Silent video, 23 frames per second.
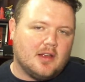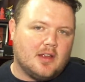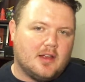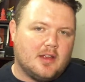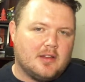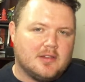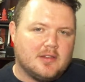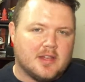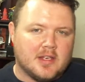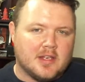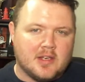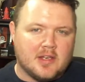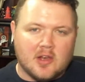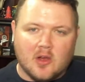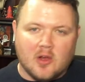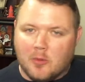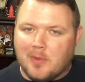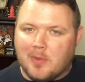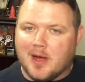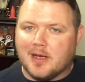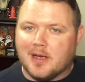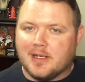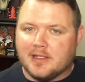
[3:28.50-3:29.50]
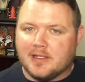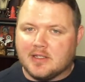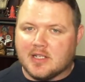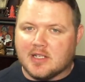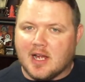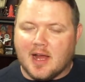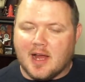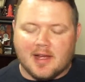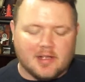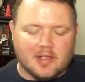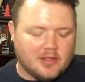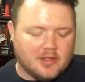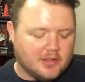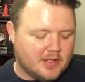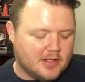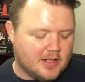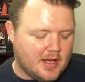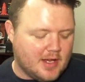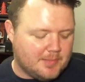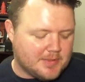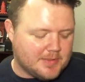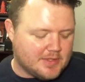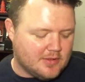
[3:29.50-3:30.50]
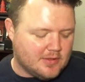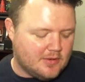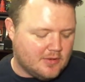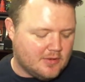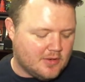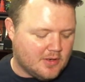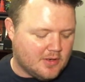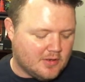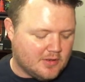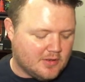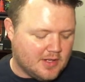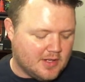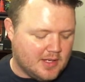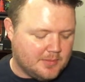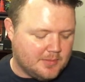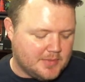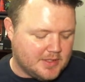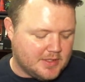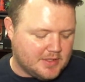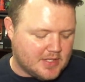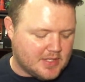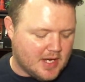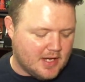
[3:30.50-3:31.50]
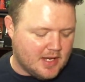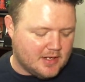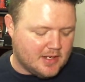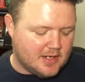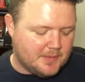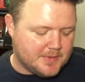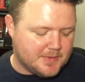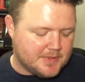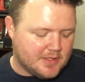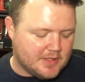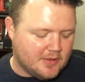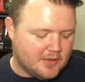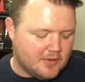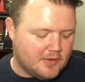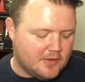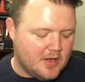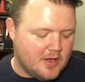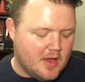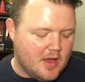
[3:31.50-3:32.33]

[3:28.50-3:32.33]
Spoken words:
Nobody Child episode, or the Empty Child episode.